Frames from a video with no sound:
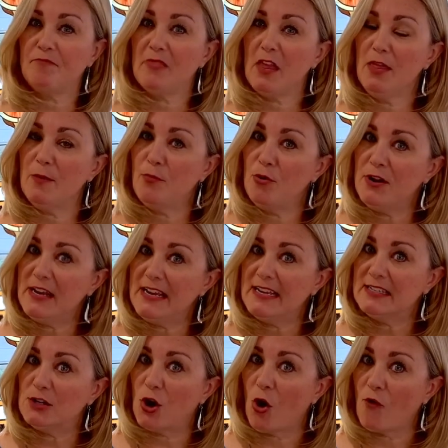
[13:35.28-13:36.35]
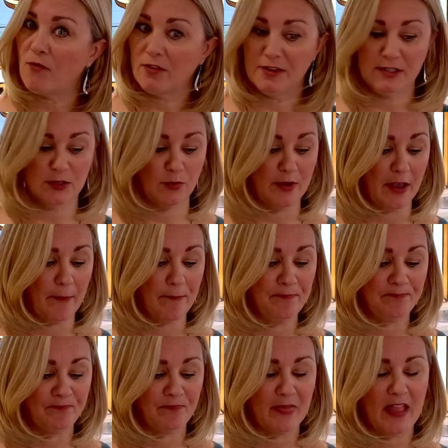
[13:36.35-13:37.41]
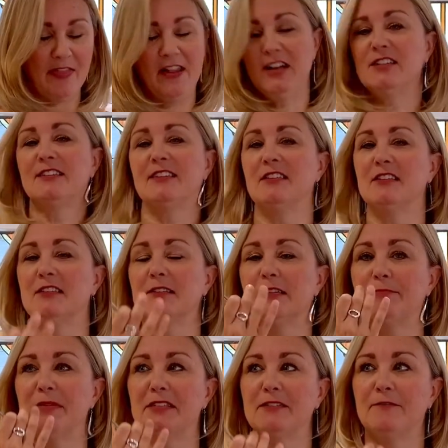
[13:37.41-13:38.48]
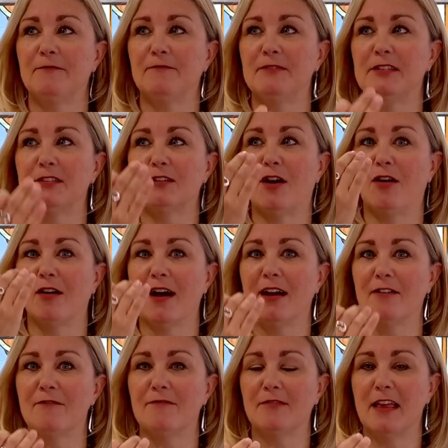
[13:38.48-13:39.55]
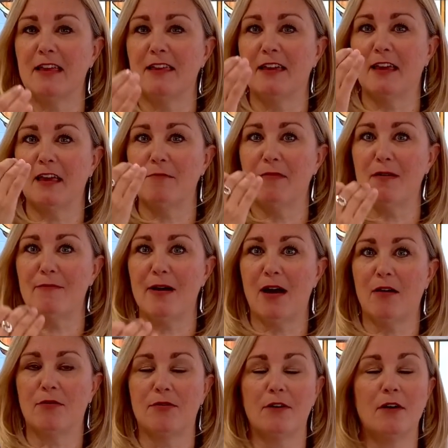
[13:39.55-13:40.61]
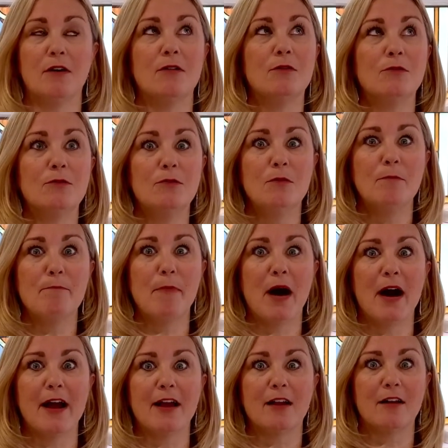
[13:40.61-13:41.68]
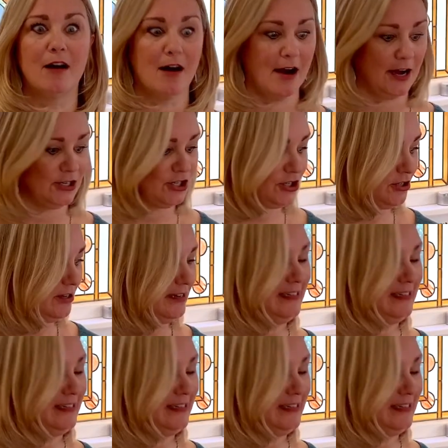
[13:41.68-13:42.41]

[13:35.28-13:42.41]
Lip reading: The pudding isn't overly sweet. And then I just get these little bits of salt kind of flaking in my mouth. Oh my gosh.